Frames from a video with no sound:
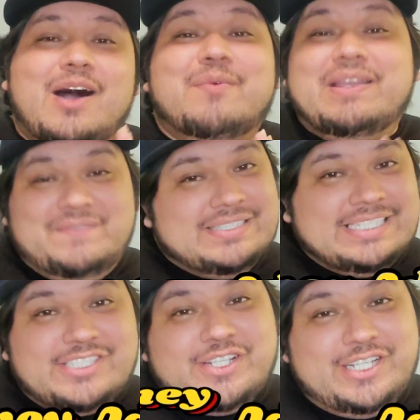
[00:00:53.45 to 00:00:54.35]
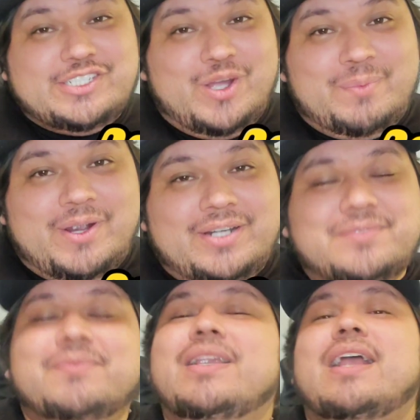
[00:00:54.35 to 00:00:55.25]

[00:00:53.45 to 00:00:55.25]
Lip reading: Emphasis on the adult part.